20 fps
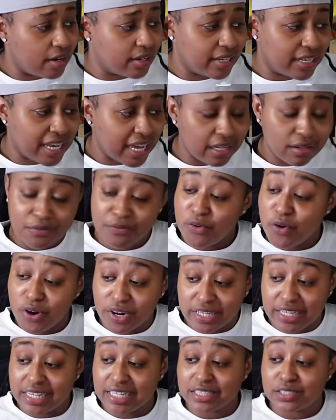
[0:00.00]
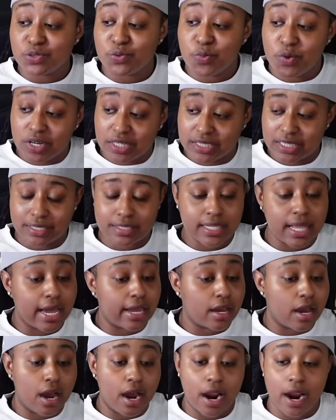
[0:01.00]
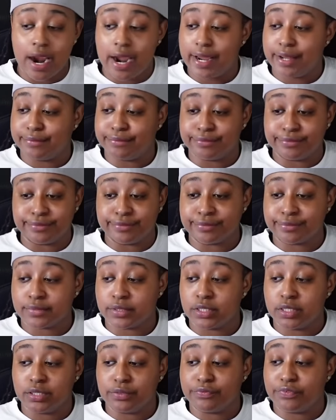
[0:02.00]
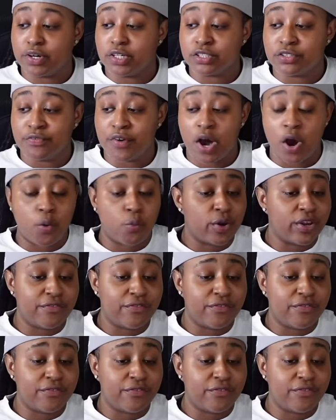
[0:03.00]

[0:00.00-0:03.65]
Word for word: California is the ones that's like, all right, first of all, we